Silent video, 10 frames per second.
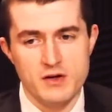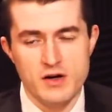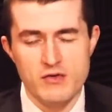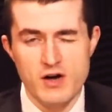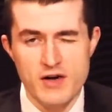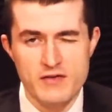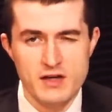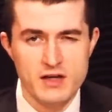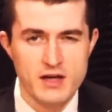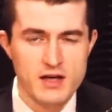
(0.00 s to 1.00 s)

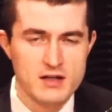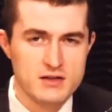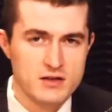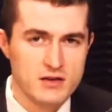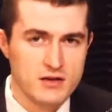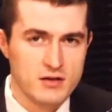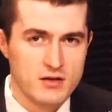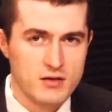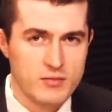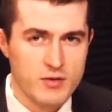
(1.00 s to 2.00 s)
arriving at
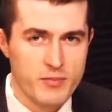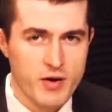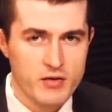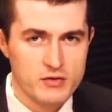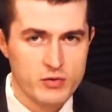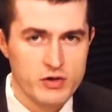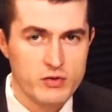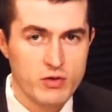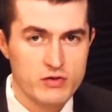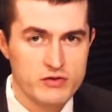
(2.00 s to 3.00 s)
about 20
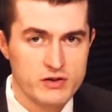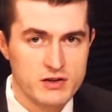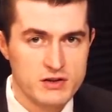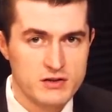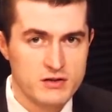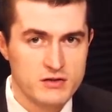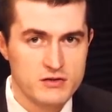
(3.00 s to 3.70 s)
quadrillion.